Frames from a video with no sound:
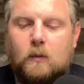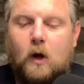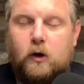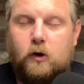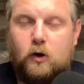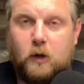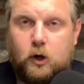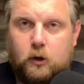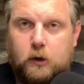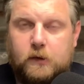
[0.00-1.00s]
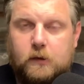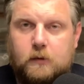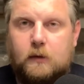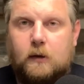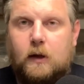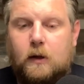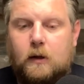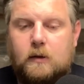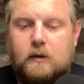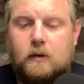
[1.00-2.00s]
under McGirt,
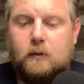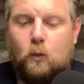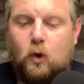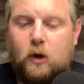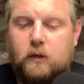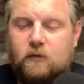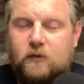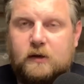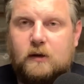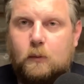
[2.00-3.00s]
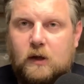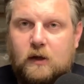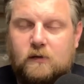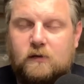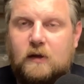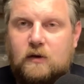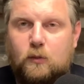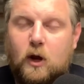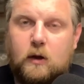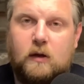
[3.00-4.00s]
where the victim is Native
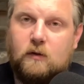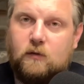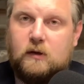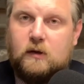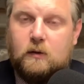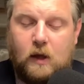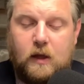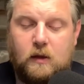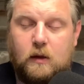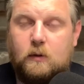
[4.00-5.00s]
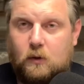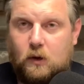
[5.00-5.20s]
American and the